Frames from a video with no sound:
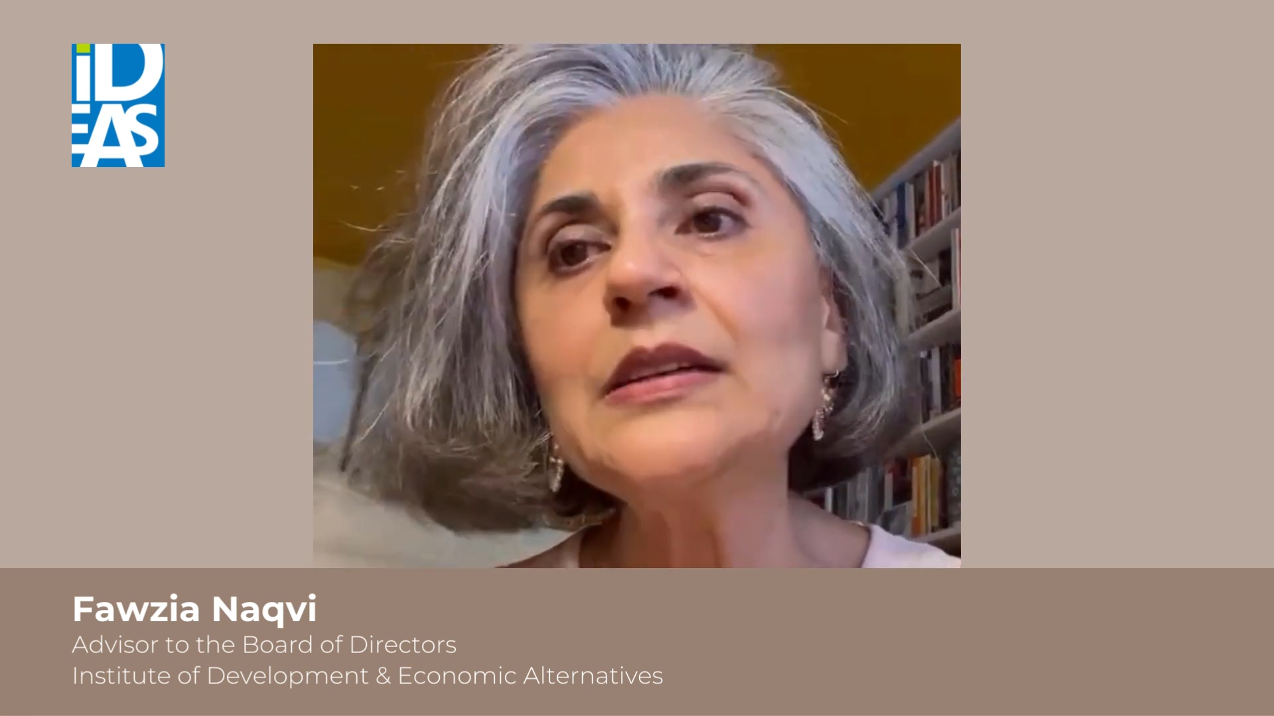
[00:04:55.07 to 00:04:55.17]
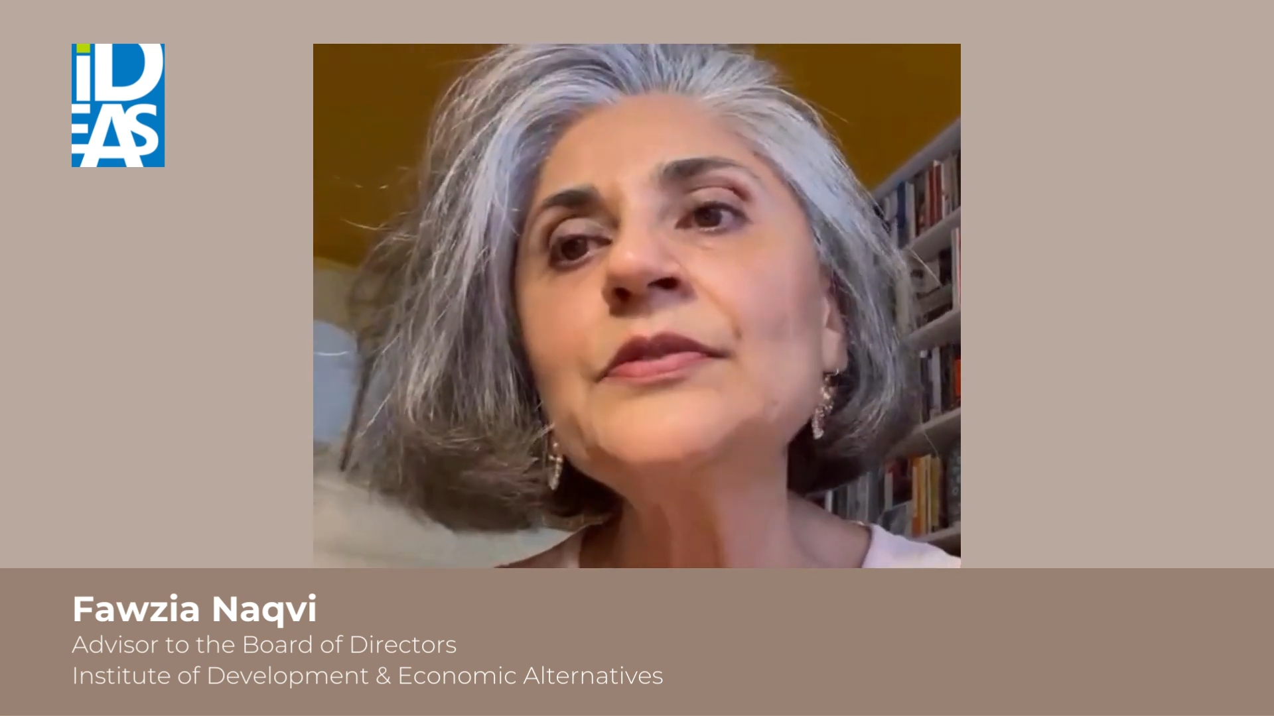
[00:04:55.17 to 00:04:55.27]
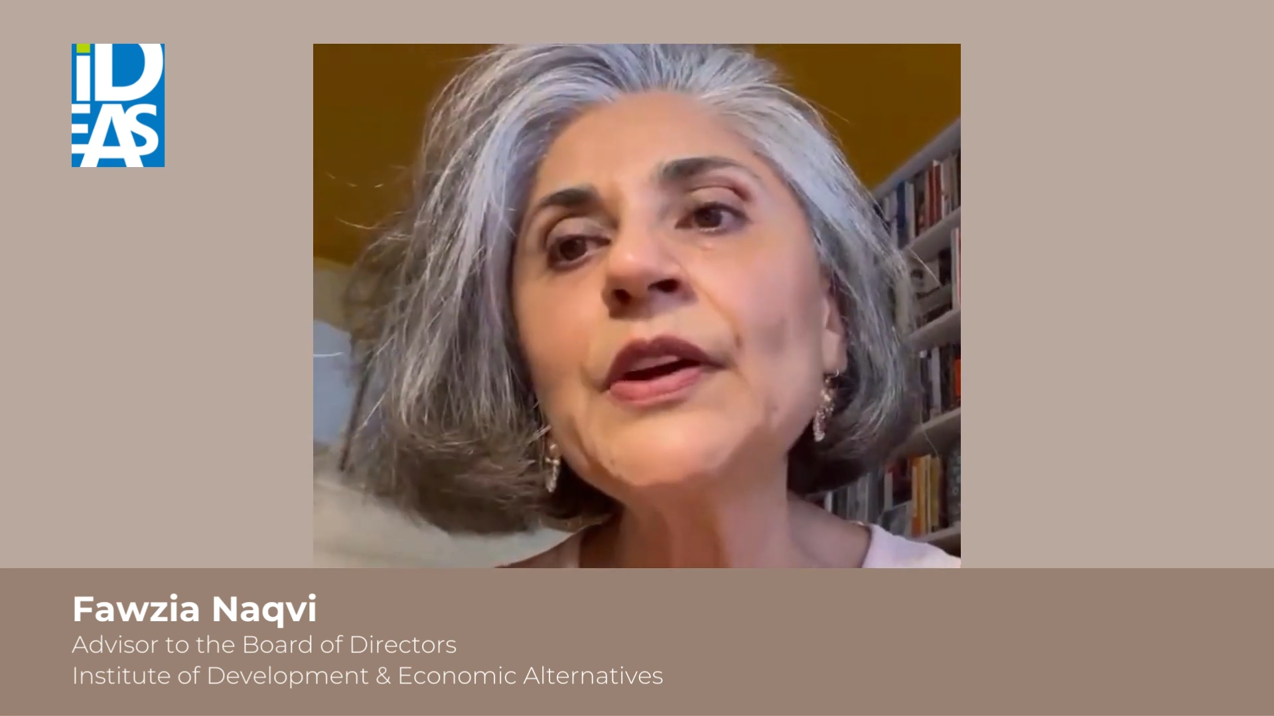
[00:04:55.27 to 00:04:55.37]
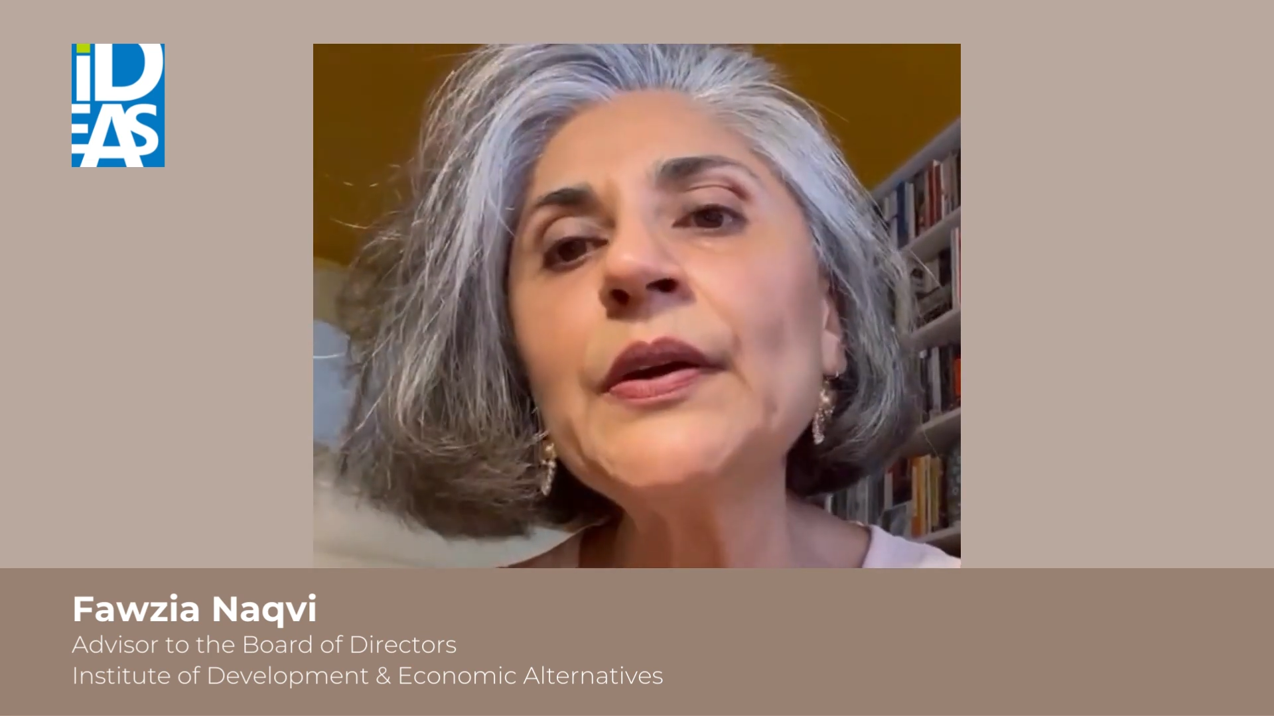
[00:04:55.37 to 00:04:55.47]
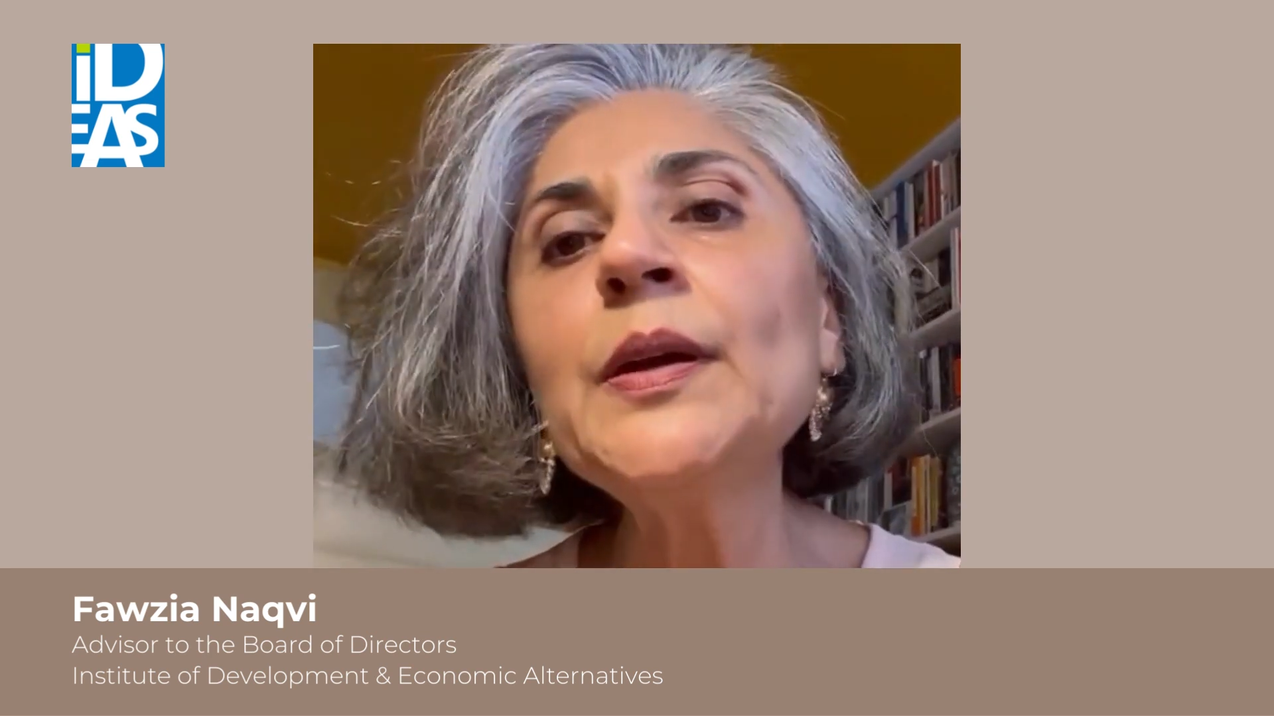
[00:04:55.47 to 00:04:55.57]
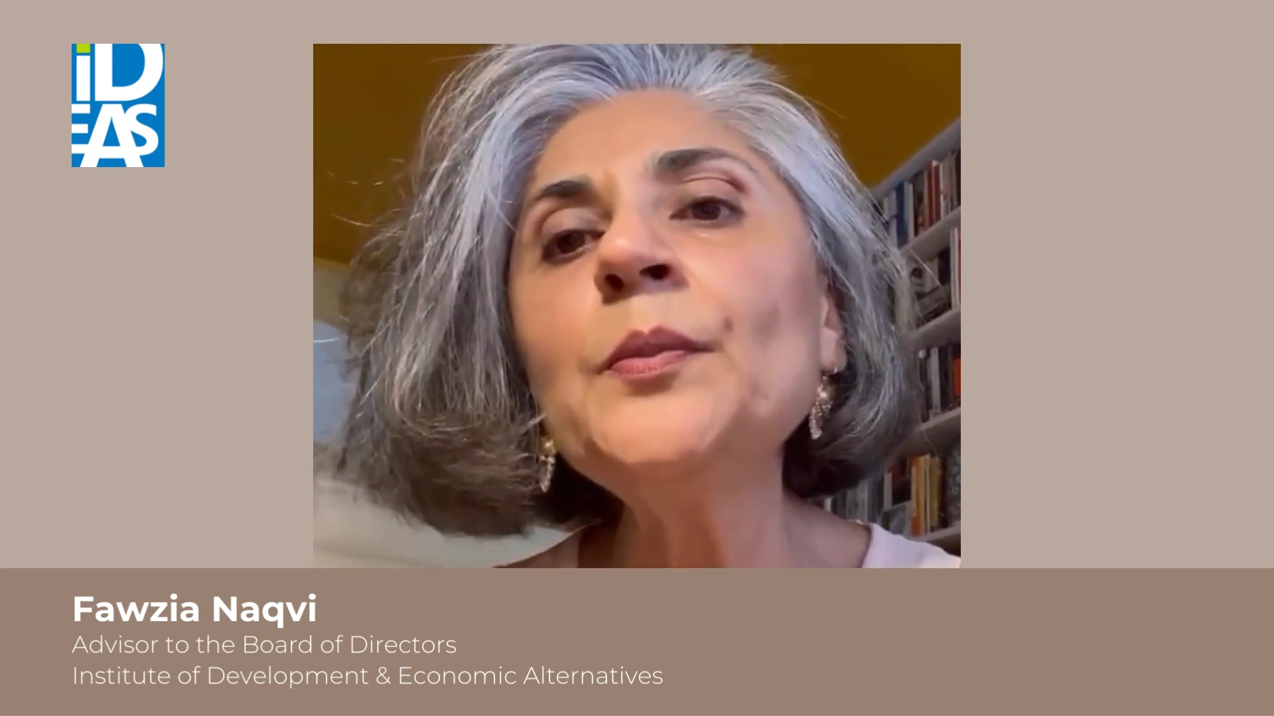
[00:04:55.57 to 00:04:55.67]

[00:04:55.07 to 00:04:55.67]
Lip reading: it's very